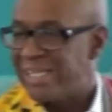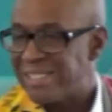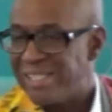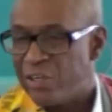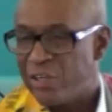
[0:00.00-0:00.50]
in
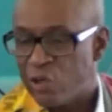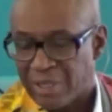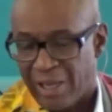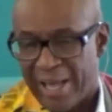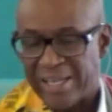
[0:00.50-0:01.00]
the center of
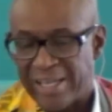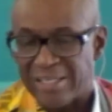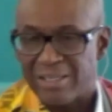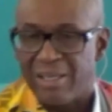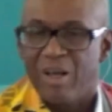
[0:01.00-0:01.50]
the class,
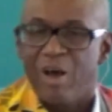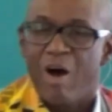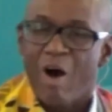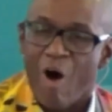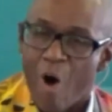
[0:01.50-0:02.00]

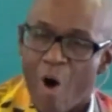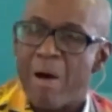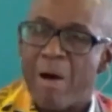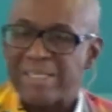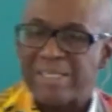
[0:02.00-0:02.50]
all by
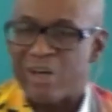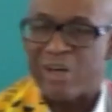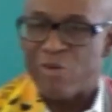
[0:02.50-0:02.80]
myself,